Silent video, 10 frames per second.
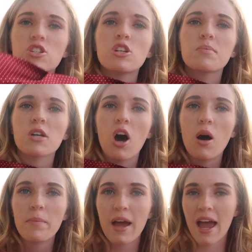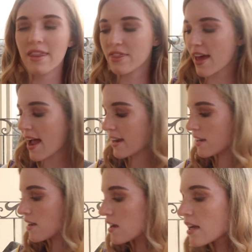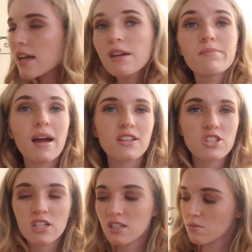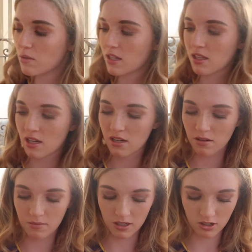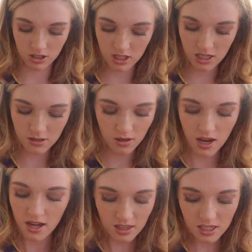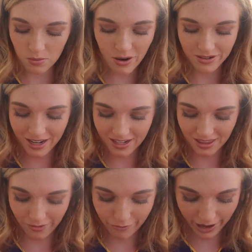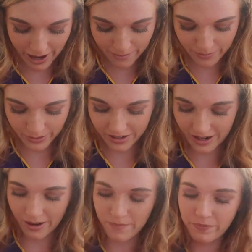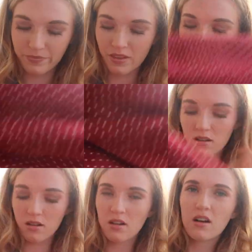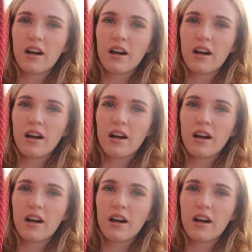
tube top, and then it matches with, oh my gosh, these these won't get in the frame, but um oh,